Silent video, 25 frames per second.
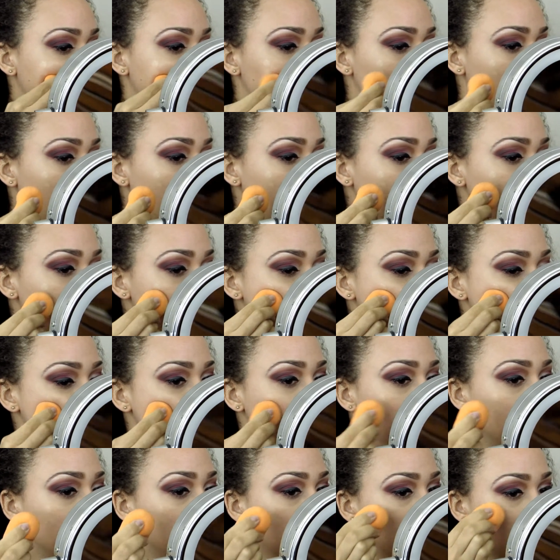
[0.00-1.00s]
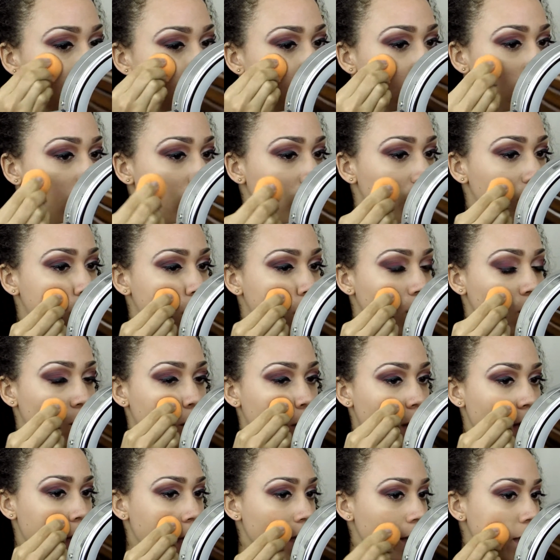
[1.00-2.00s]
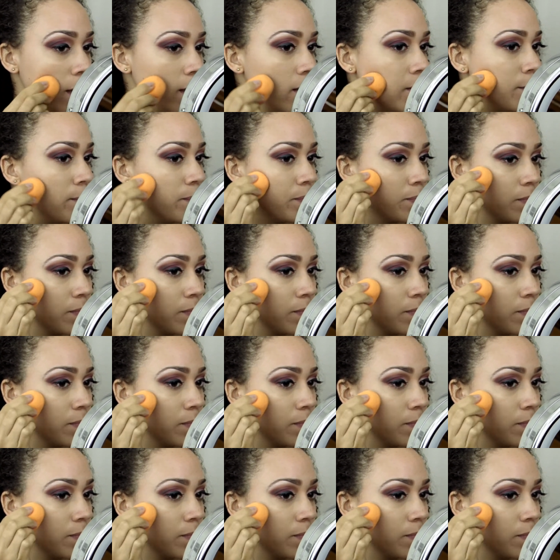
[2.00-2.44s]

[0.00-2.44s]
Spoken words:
But I do like the way